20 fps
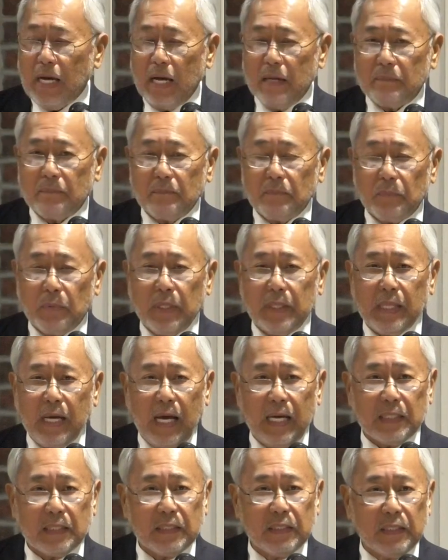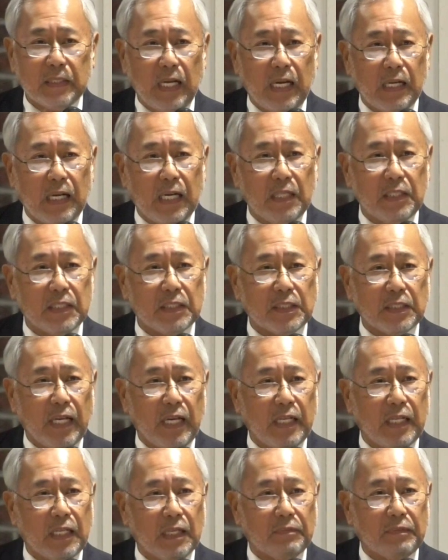that
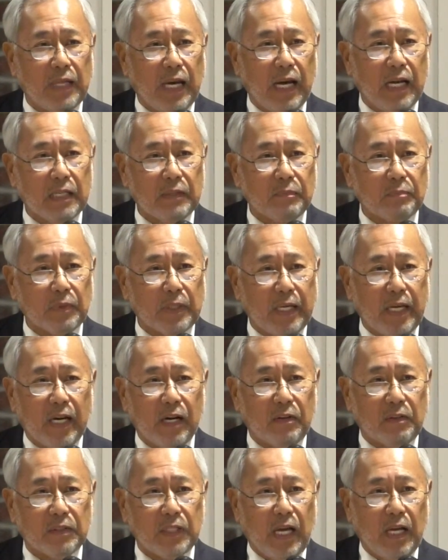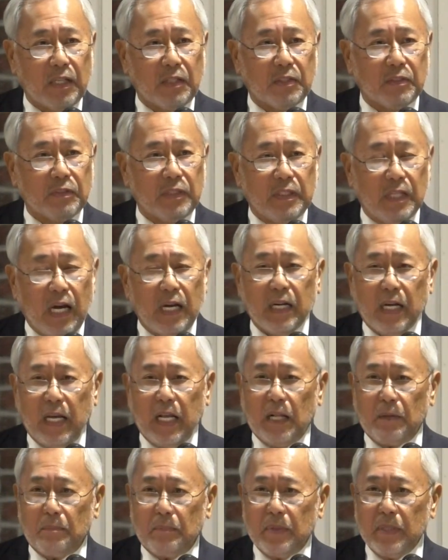understanding of that, Carol and I could not
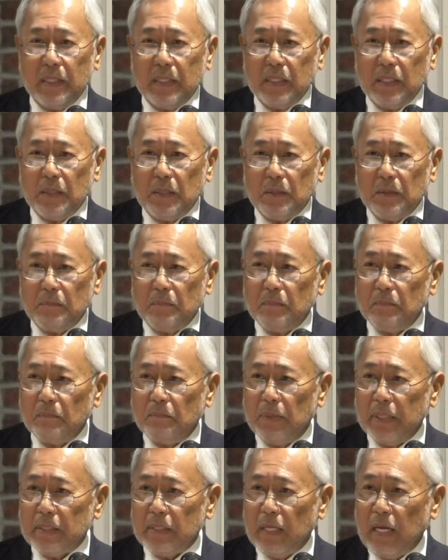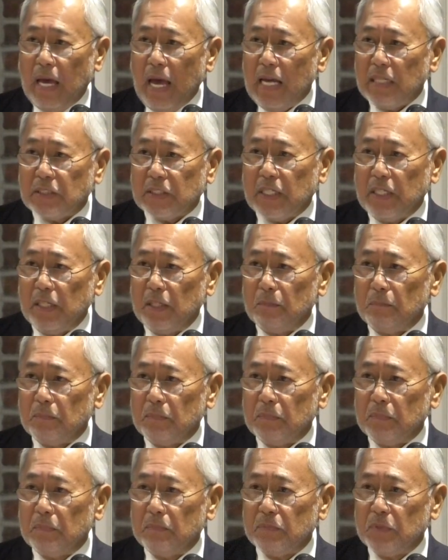help but ask
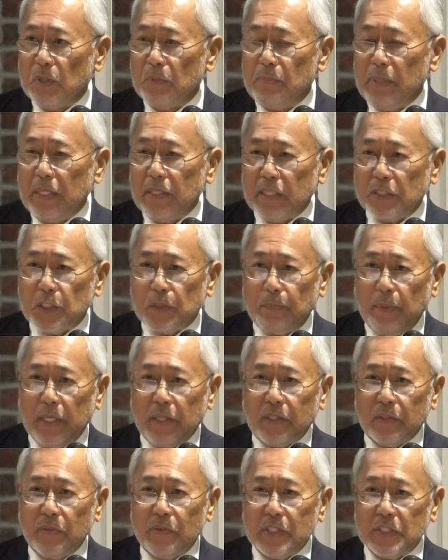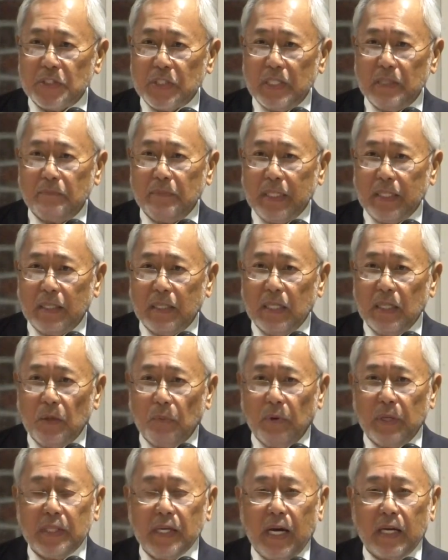him to be the speaker this evening.
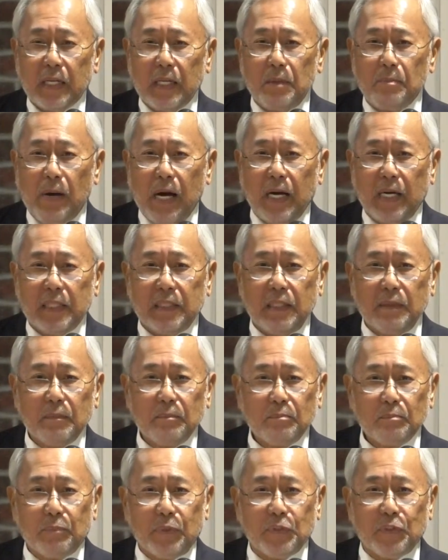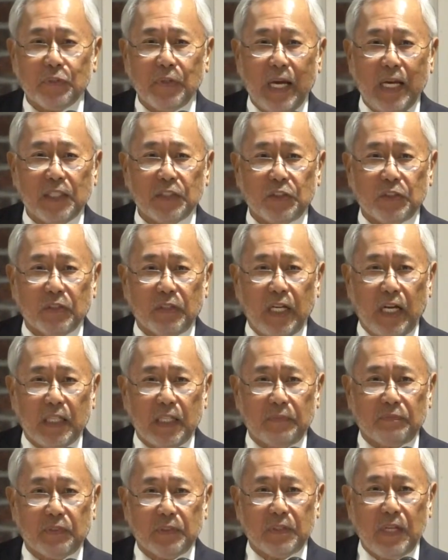With that in mind, put your hands
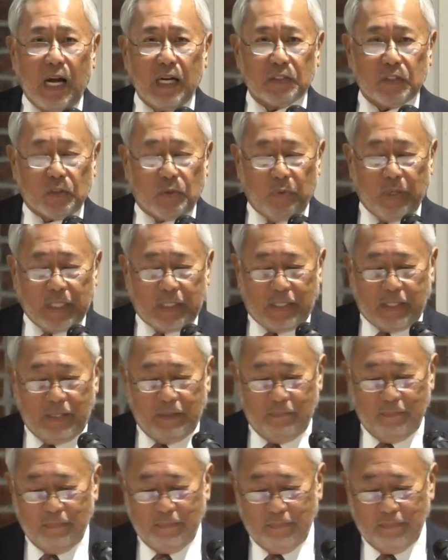together for Dr. Quick.